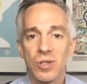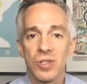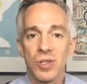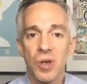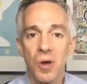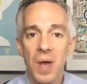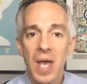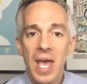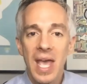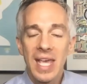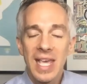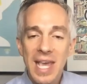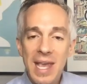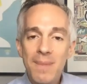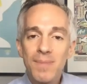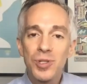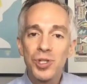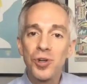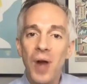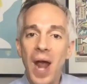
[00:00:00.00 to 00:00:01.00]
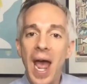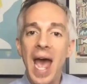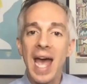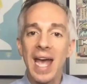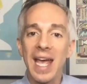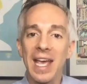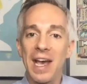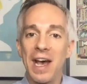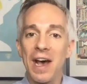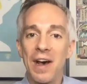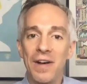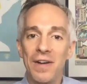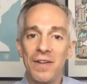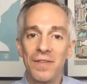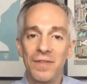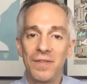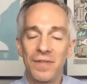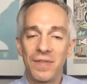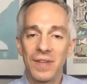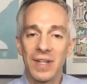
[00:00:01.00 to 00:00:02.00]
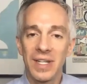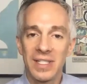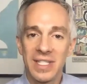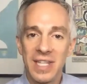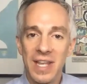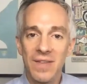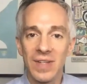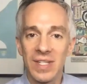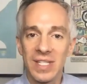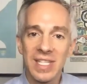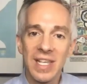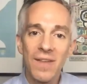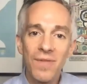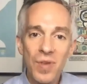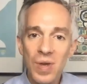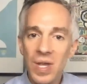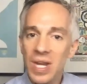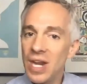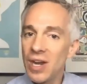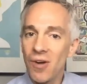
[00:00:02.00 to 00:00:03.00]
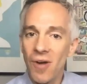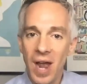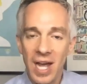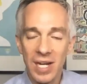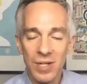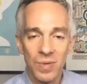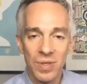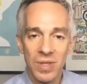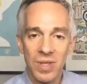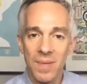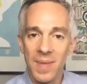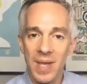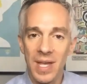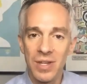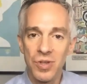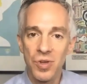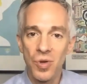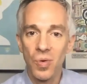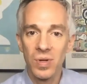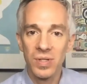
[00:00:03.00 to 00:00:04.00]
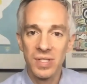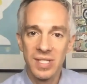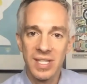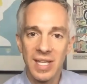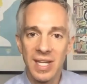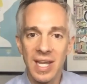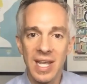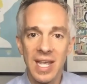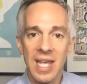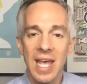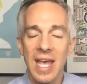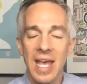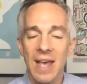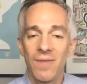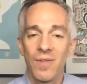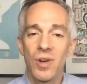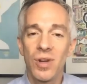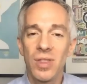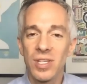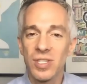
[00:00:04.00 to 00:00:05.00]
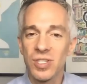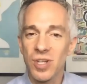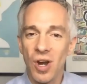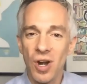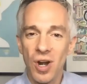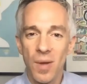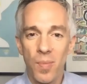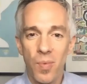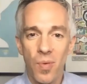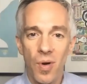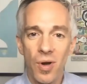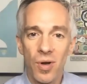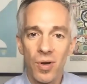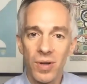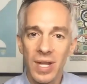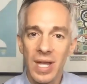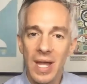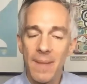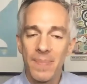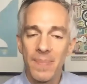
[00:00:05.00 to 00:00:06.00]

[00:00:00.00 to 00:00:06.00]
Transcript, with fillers: So keep track of Stephen. See if you can interact with him in your city. If you're in the startup world,